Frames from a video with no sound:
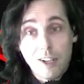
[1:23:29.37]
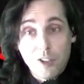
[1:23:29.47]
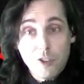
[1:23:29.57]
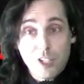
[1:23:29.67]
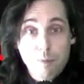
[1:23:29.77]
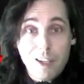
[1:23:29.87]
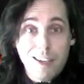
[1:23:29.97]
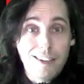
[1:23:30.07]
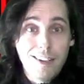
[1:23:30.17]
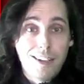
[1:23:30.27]
used
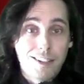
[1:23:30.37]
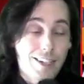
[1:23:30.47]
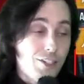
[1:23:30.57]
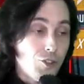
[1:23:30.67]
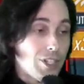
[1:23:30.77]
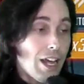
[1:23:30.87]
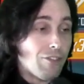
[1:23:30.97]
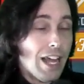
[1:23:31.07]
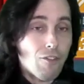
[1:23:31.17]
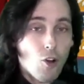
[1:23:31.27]
to have to
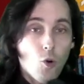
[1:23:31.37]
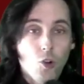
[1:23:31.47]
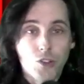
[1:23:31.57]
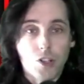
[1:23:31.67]
have a hole in their